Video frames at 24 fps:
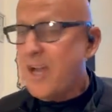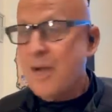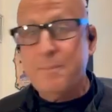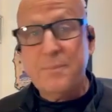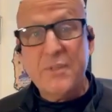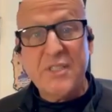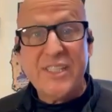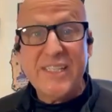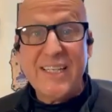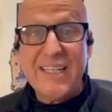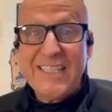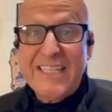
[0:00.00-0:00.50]
up
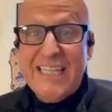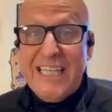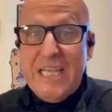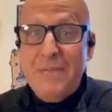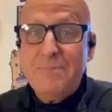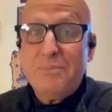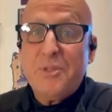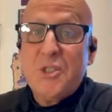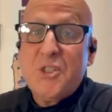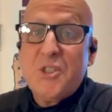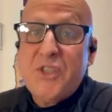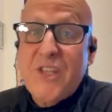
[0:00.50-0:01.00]

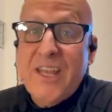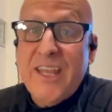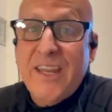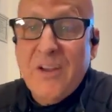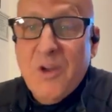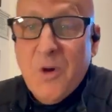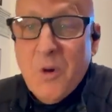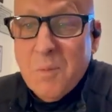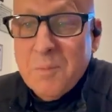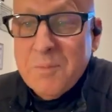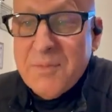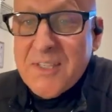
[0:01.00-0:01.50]
16%
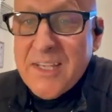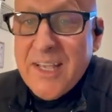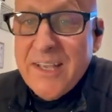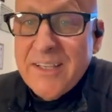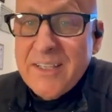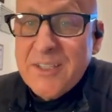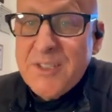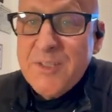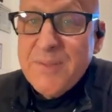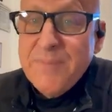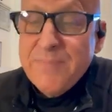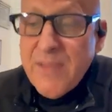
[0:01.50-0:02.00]
home
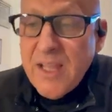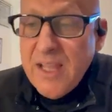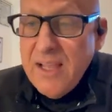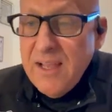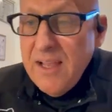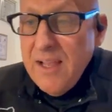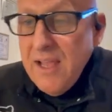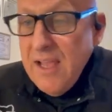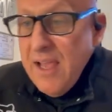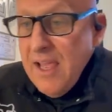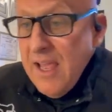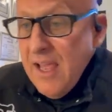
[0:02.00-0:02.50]
sales.
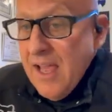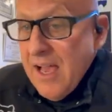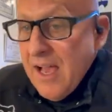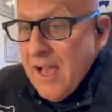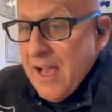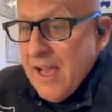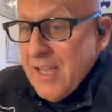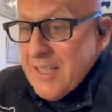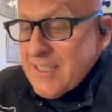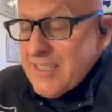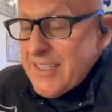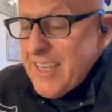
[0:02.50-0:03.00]

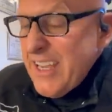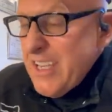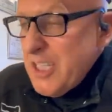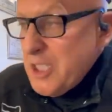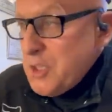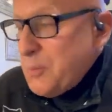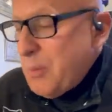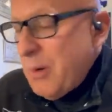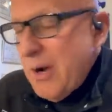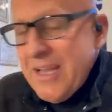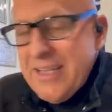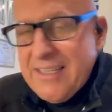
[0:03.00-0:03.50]
Sales
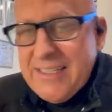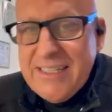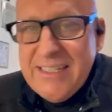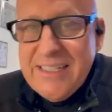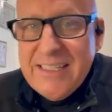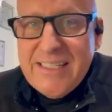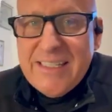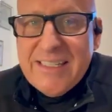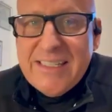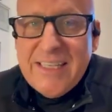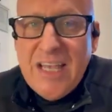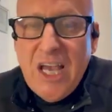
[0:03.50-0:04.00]

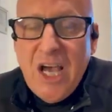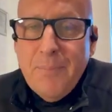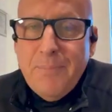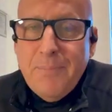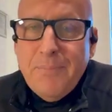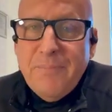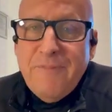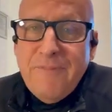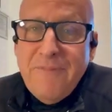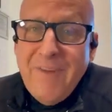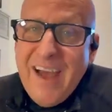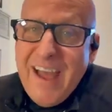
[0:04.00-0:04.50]
prices
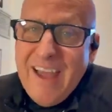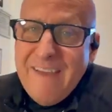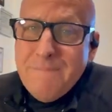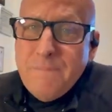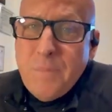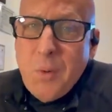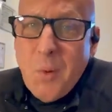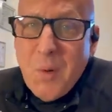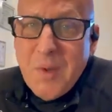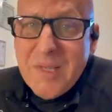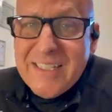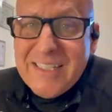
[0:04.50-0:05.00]
up
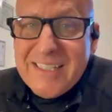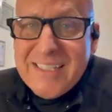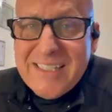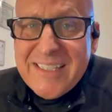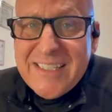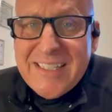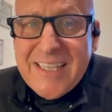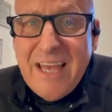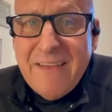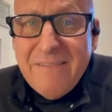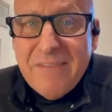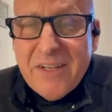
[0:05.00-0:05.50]

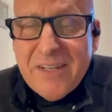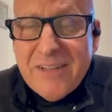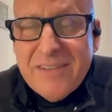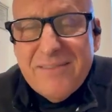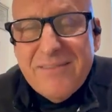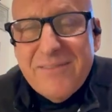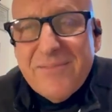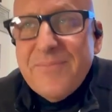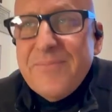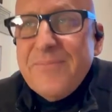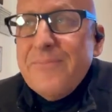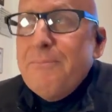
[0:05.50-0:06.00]

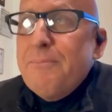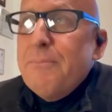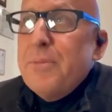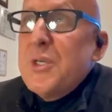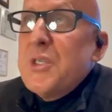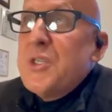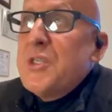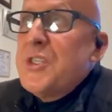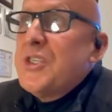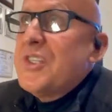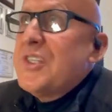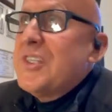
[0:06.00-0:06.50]

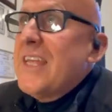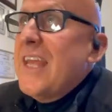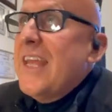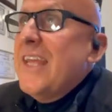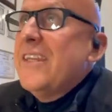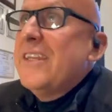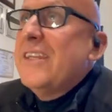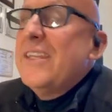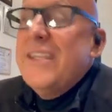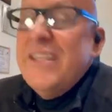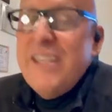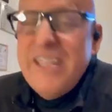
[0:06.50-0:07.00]

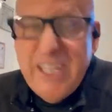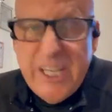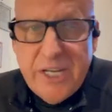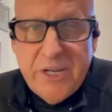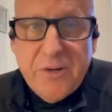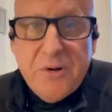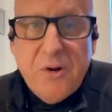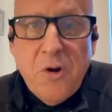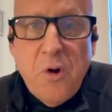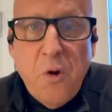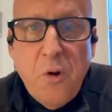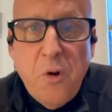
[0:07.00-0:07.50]
5.7%
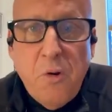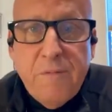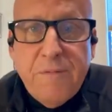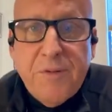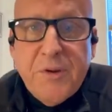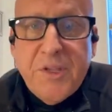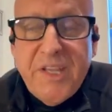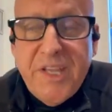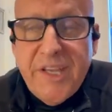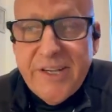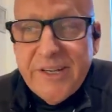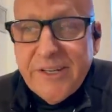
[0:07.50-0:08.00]
year over
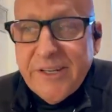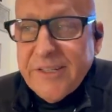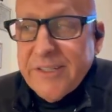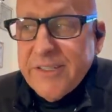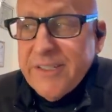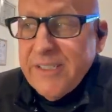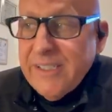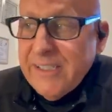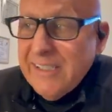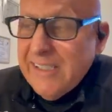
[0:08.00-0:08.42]
year.